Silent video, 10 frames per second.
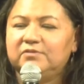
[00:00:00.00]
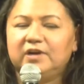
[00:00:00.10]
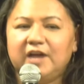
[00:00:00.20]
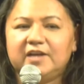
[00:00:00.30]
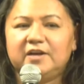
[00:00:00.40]

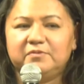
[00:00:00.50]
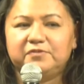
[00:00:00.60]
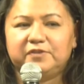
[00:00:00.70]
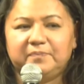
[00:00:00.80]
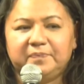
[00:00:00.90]
where I come
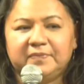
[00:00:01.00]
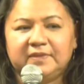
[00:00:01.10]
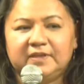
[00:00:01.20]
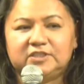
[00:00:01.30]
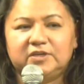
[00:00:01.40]
from.
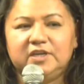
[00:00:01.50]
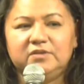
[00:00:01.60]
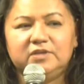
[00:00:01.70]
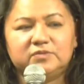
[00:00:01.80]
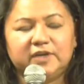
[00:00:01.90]
So
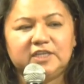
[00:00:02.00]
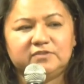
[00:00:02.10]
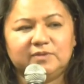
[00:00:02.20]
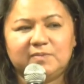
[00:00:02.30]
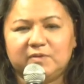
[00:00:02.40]
he was
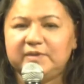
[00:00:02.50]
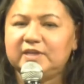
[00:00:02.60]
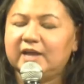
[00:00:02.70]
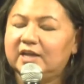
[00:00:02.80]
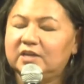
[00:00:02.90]
raised from a Roman
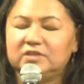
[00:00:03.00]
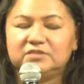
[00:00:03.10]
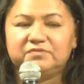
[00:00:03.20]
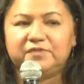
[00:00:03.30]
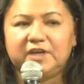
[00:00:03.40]
dad, and he
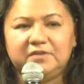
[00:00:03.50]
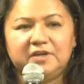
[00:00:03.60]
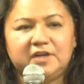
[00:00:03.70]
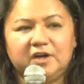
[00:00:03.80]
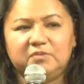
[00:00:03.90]
was
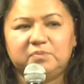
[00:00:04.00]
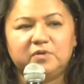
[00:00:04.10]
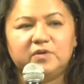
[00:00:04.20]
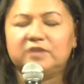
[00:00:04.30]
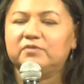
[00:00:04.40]
very
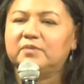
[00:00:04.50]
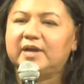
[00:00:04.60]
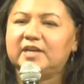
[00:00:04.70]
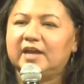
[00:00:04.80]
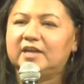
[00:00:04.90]
heartbroken when
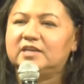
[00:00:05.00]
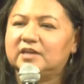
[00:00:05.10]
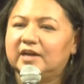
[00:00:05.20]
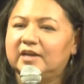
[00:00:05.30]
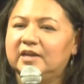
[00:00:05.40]
my dad
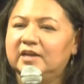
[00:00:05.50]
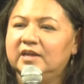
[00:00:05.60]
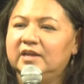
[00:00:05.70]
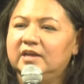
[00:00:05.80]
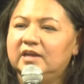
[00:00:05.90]
died.
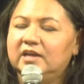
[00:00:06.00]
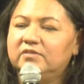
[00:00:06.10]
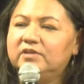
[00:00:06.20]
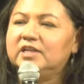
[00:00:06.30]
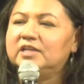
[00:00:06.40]

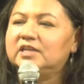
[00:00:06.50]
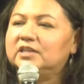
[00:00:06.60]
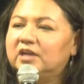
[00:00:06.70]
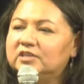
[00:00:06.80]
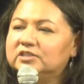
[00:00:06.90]
He really
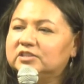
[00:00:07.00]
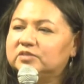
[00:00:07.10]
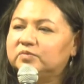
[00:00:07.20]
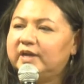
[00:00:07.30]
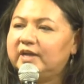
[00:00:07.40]
lost
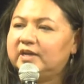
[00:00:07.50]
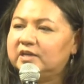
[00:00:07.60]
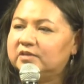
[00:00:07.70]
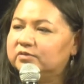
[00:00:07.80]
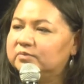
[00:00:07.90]
his way, and
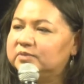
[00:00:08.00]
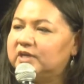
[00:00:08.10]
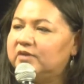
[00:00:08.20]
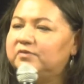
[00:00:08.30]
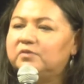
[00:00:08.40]
he threw
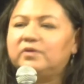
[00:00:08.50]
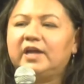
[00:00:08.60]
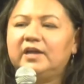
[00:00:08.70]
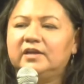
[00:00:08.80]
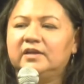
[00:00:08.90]
himself
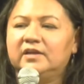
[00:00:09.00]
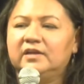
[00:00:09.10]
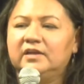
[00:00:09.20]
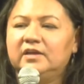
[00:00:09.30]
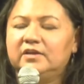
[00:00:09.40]
away.
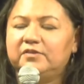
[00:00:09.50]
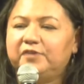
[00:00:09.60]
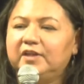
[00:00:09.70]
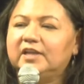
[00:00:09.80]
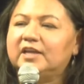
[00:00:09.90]
He
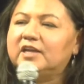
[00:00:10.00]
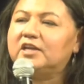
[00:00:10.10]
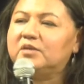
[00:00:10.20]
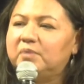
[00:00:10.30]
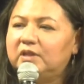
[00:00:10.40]
felt like he didn't